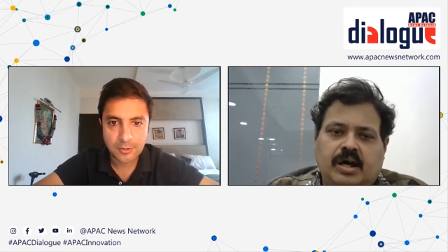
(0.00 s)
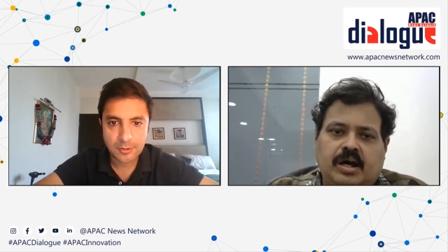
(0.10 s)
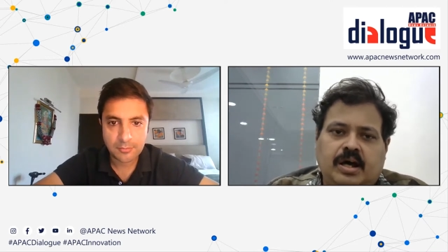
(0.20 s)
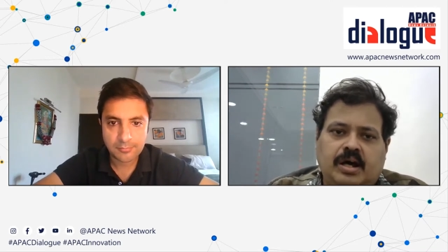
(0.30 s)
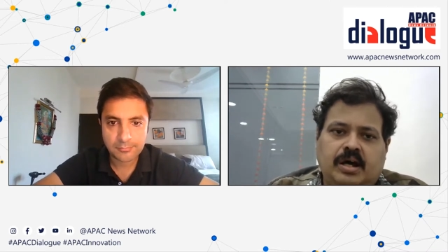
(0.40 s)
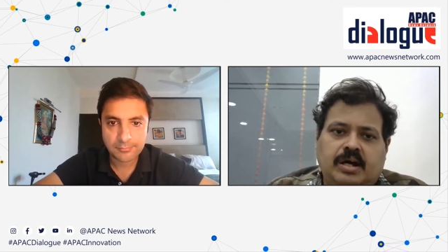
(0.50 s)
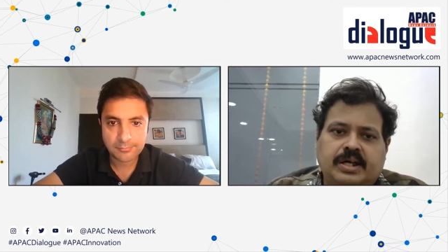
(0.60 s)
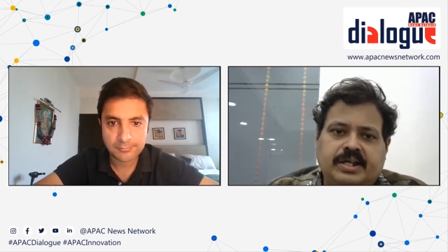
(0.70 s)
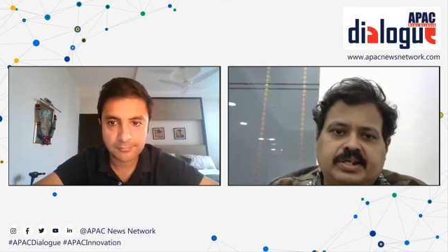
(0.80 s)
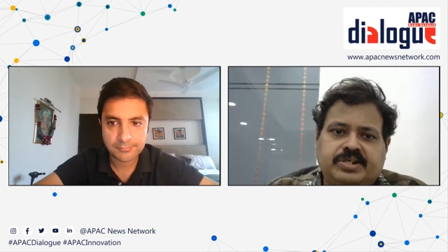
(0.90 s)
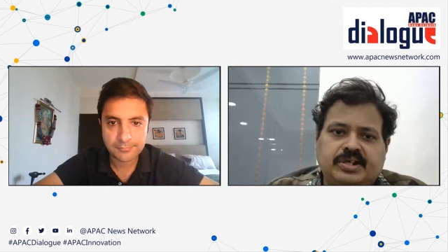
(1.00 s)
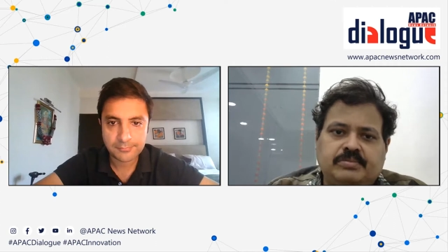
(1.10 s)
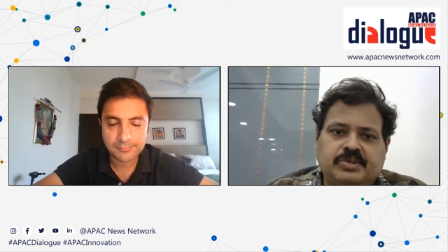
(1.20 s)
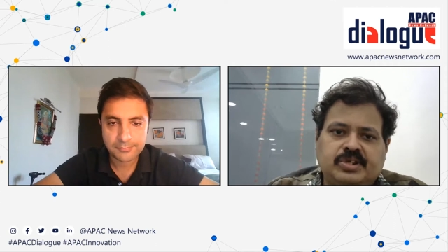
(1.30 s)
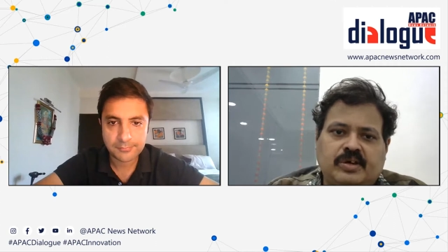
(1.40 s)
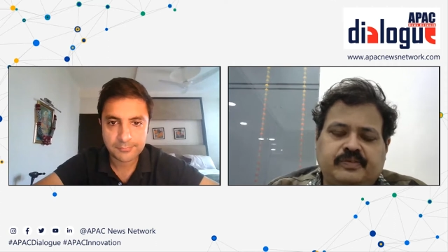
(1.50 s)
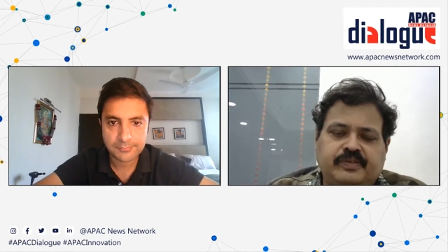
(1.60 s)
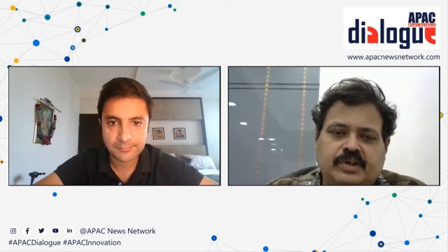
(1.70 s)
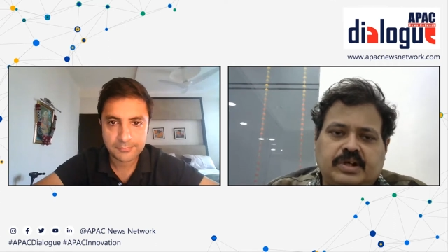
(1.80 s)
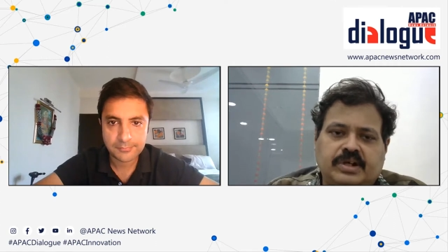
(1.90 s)
Speaker 1: Uh, in terms
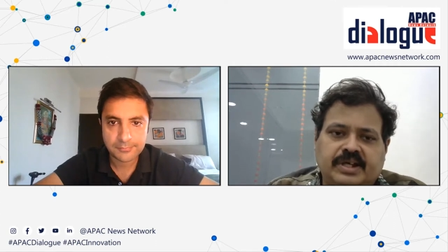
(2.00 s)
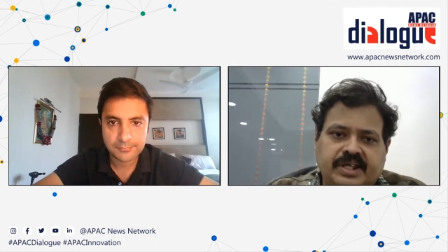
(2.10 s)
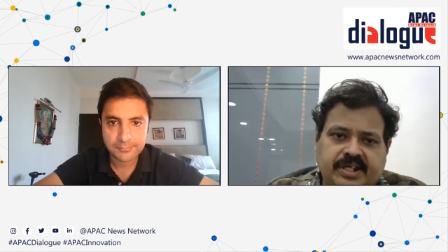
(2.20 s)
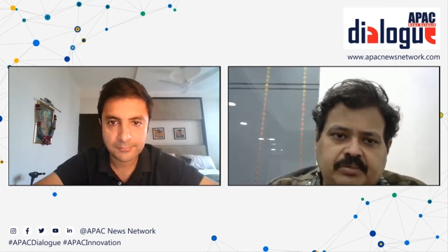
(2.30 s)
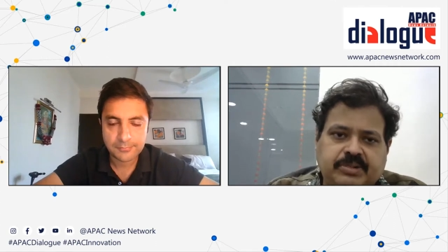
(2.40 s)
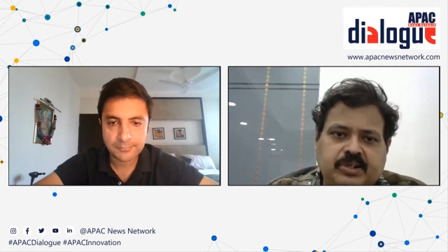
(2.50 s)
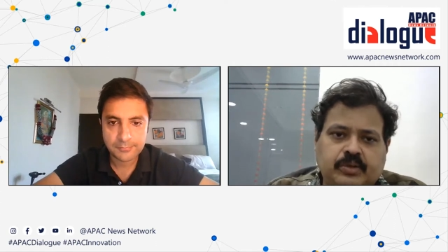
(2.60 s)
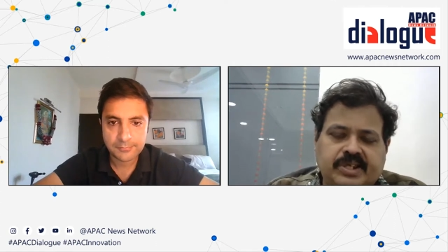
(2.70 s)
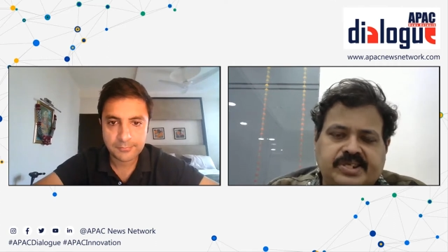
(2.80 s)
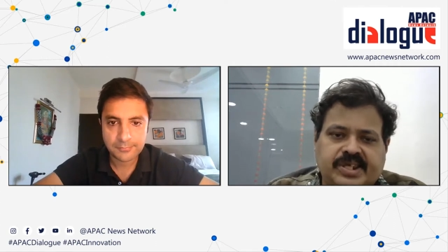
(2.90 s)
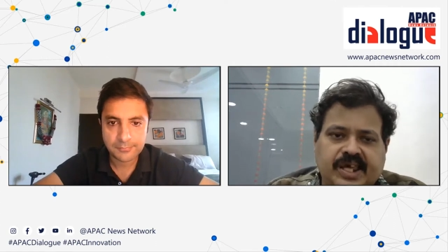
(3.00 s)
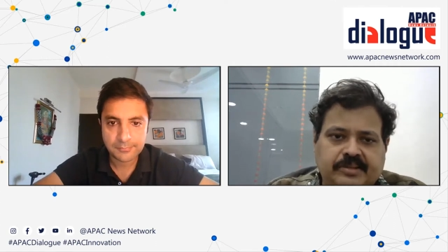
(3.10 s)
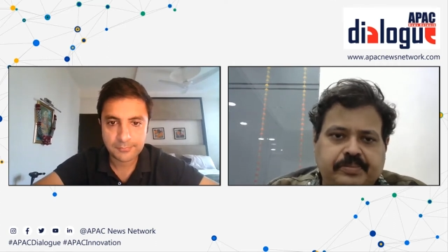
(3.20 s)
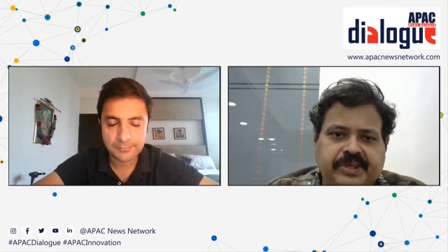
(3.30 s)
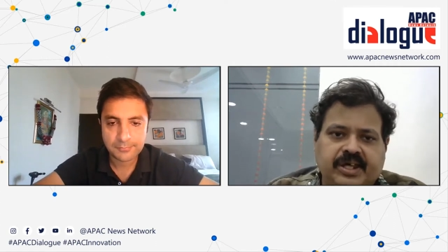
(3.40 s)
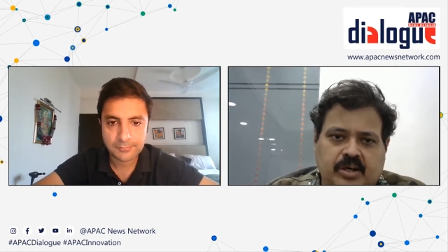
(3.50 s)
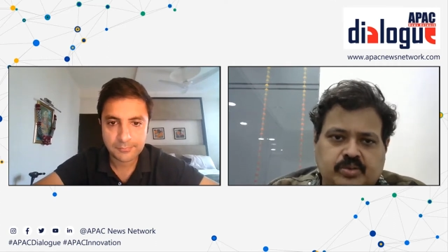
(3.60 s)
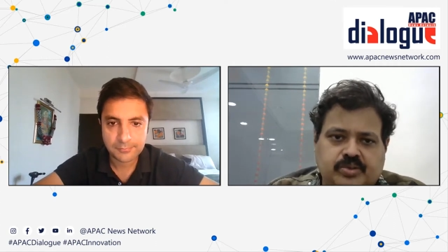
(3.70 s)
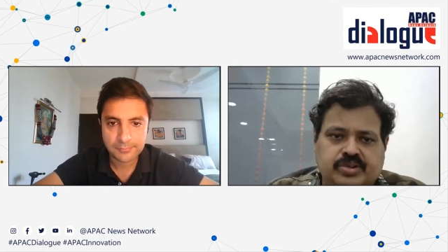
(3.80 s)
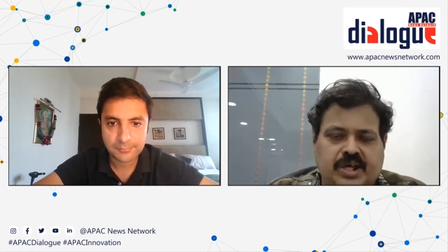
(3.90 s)
of uh, AWS helping
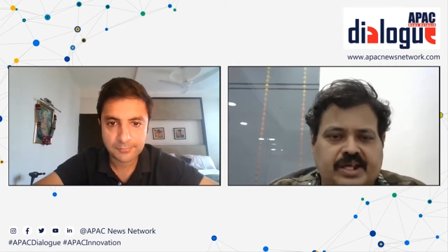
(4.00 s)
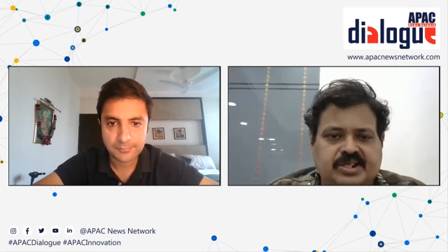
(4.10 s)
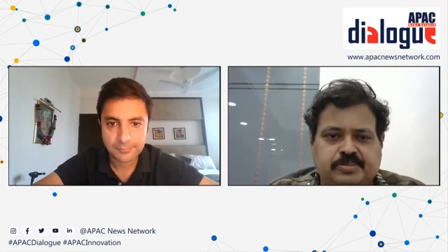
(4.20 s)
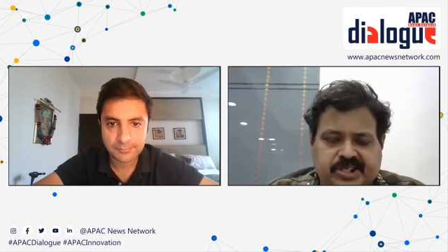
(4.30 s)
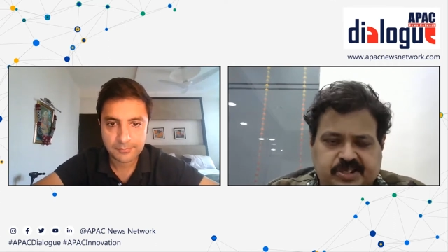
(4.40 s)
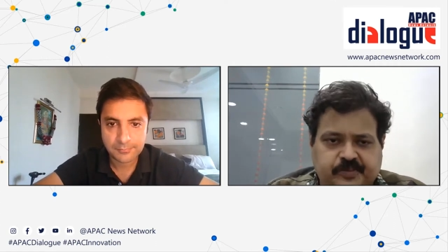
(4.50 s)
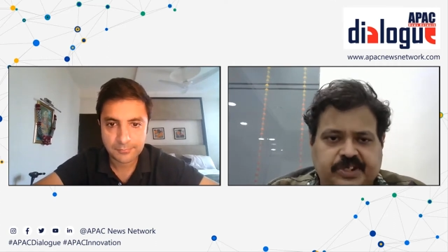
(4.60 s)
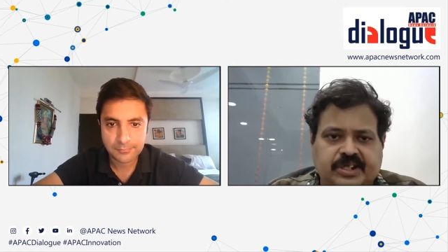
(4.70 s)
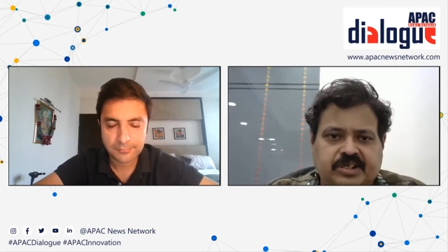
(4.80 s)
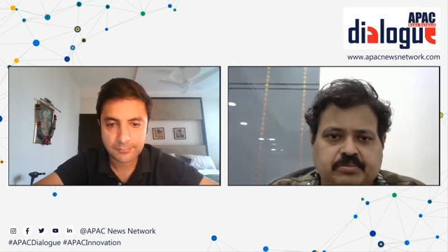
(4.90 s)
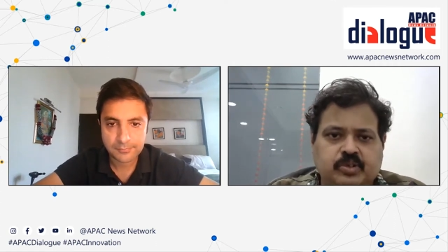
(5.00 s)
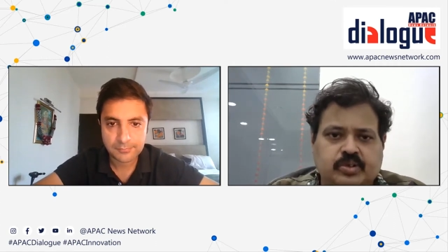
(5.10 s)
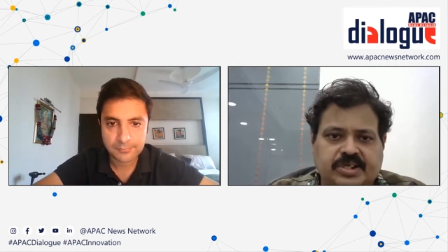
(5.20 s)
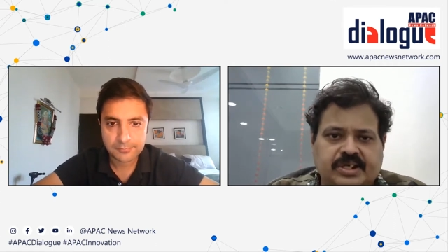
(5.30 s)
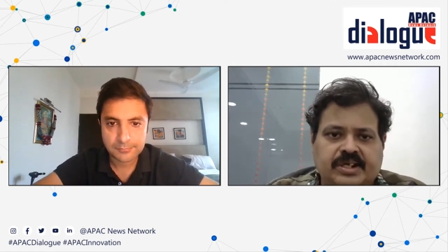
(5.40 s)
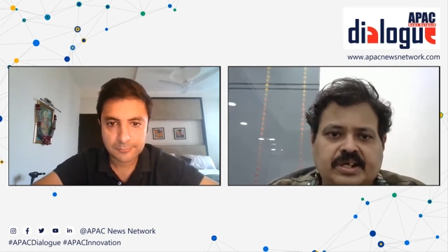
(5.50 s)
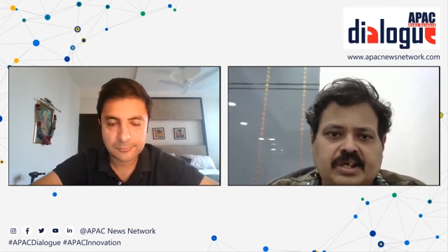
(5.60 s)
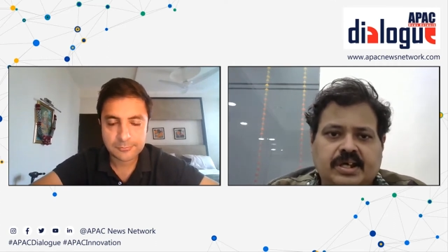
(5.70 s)
out, and specifically more the